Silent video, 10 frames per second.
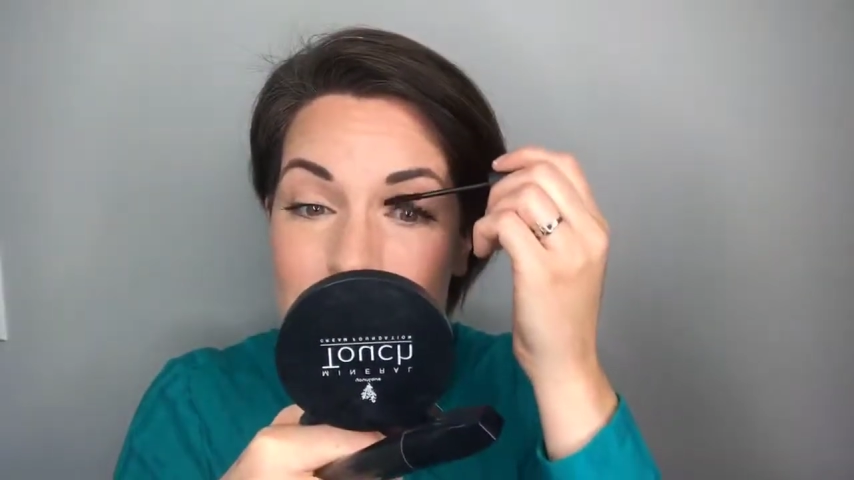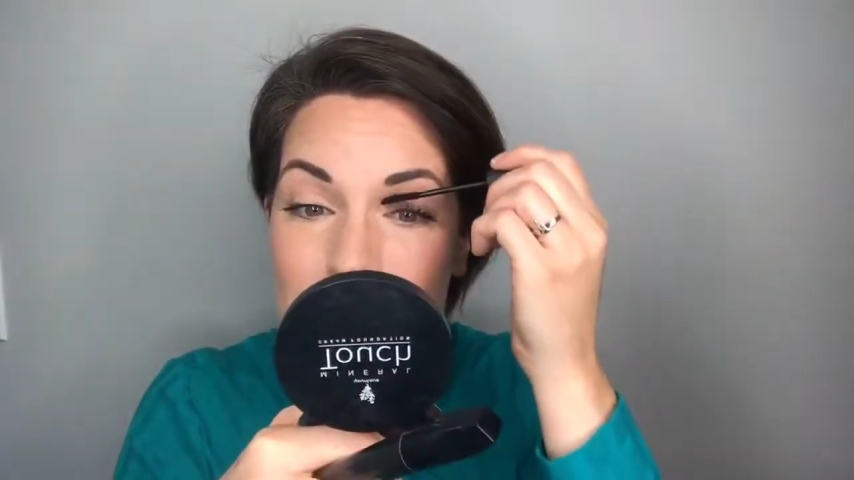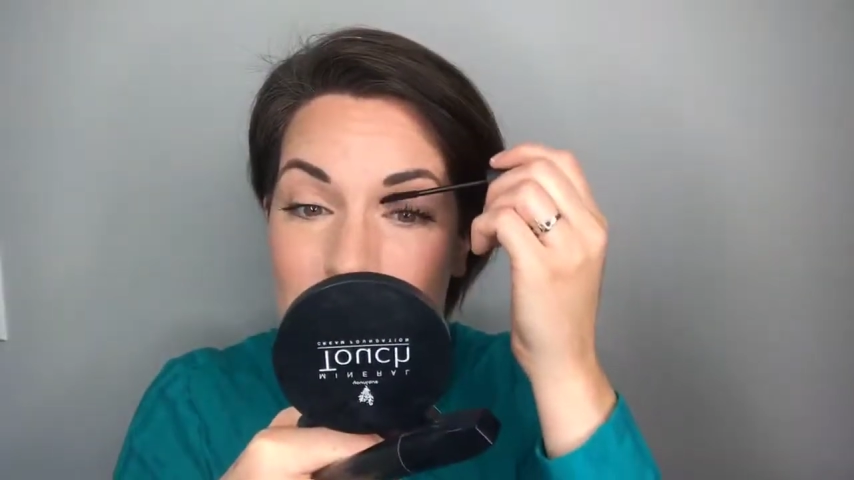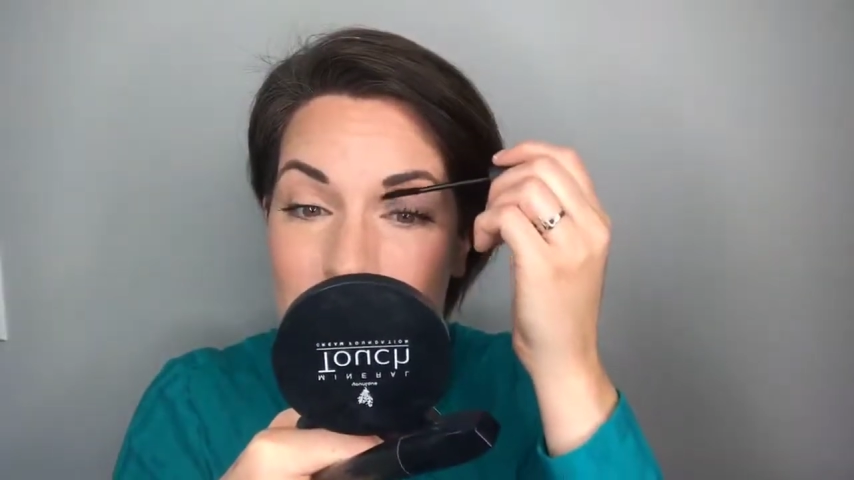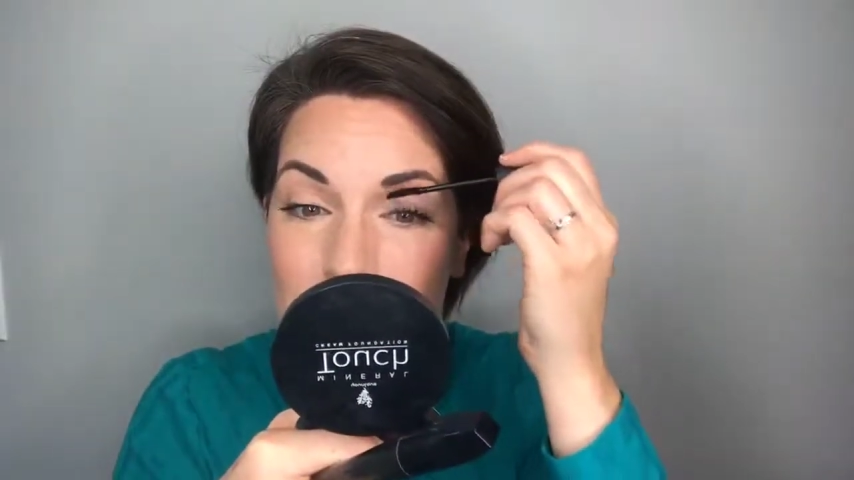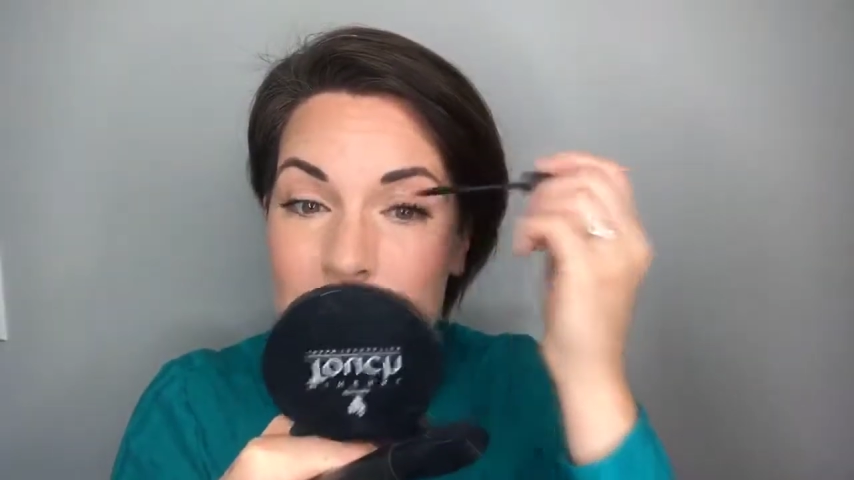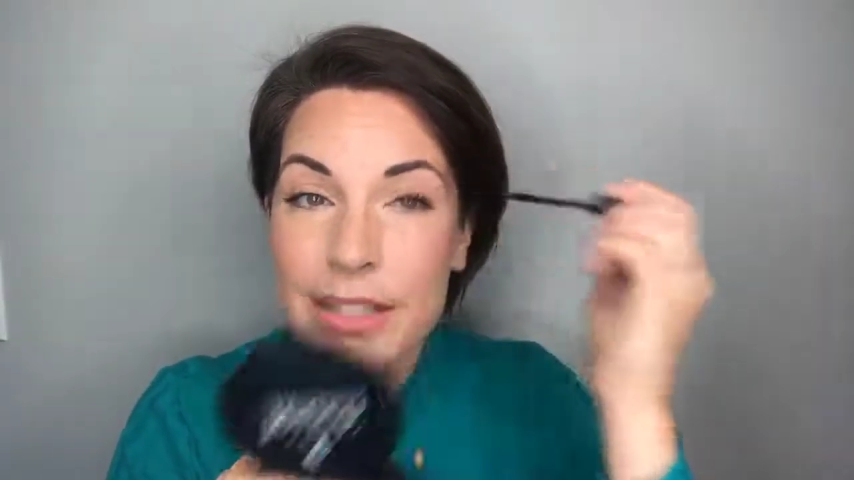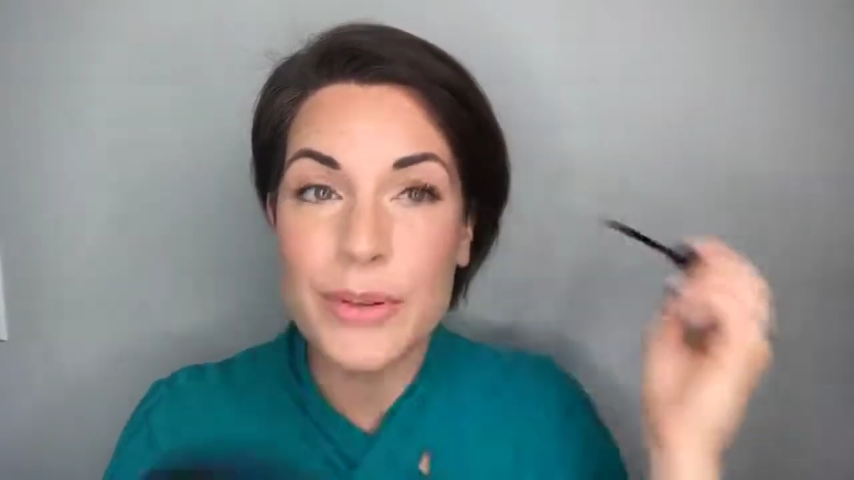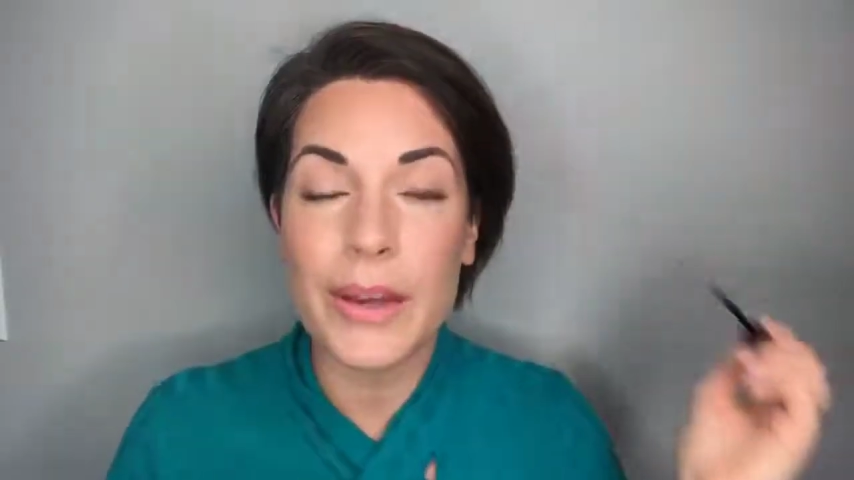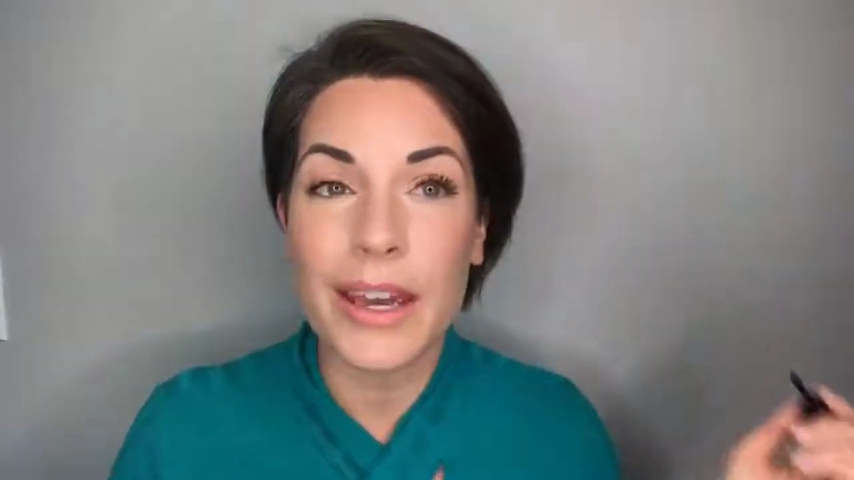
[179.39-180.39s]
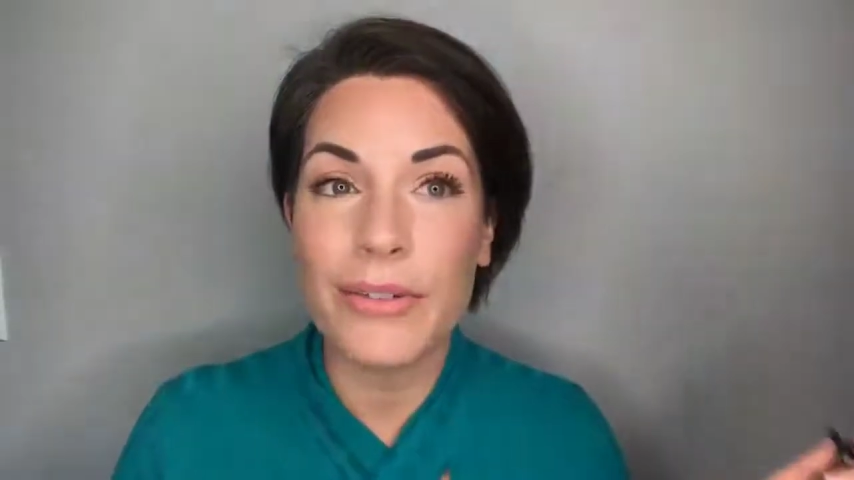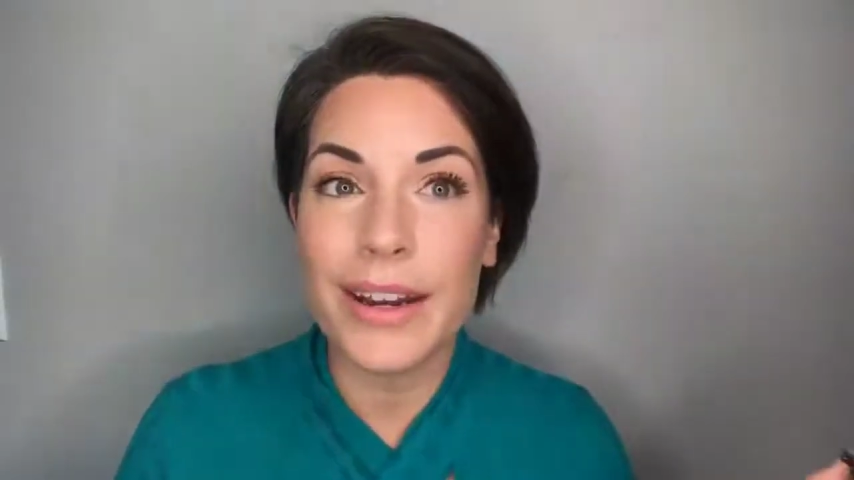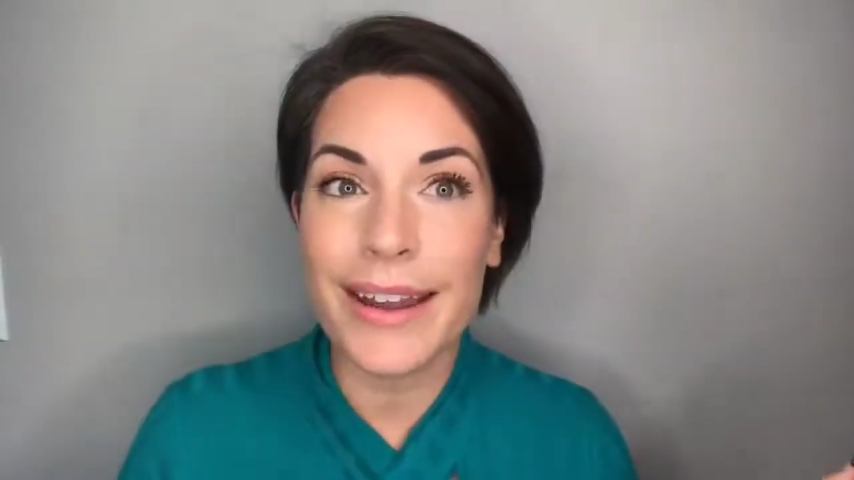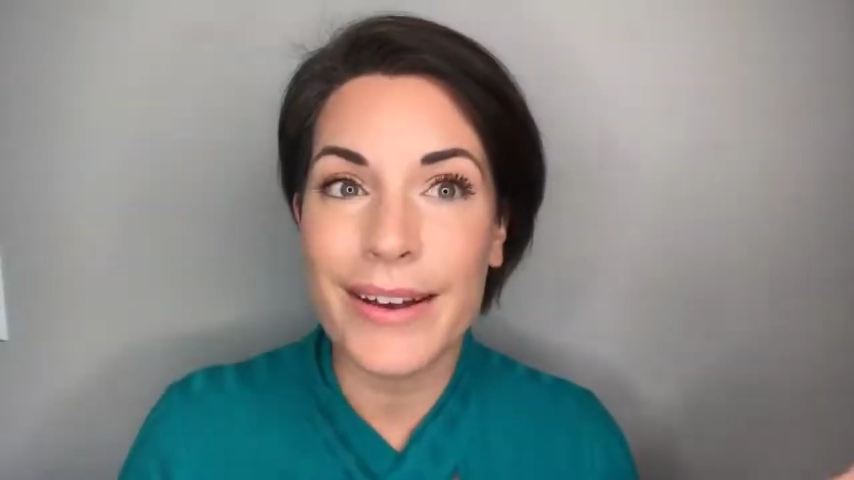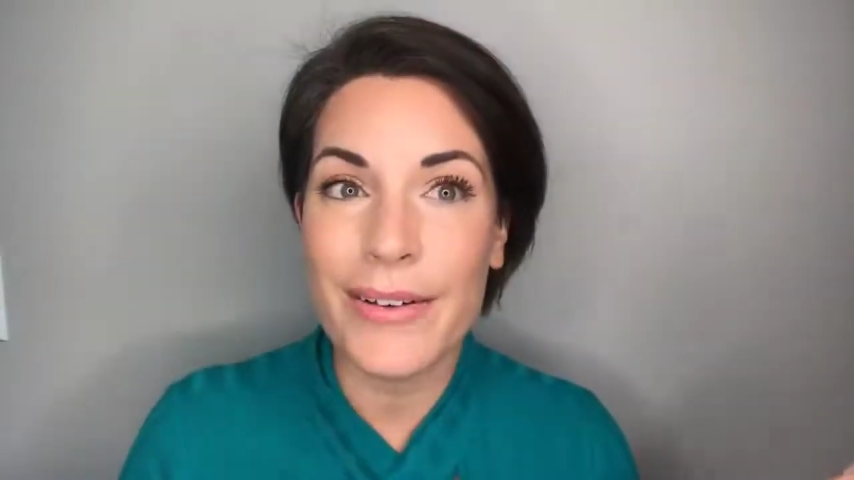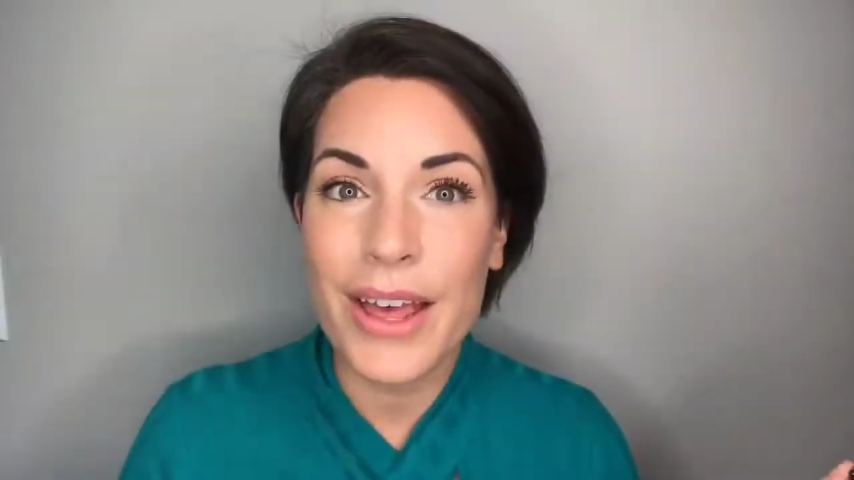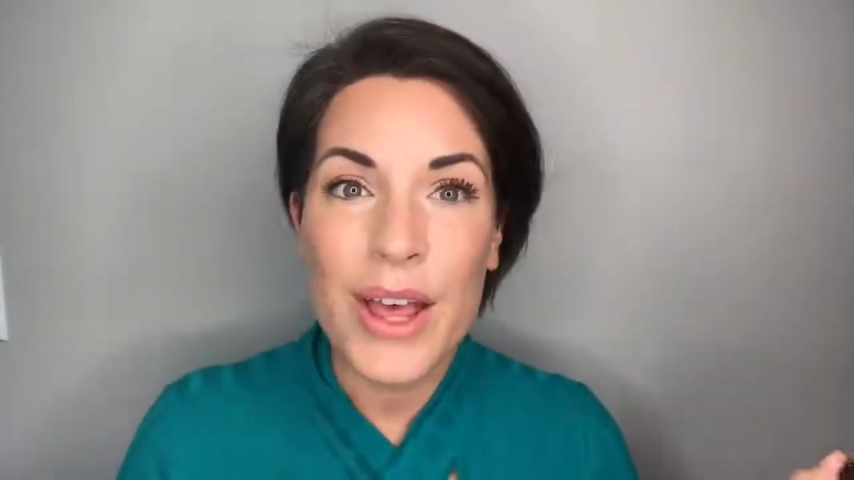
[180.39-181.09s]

this magic that's going on right now?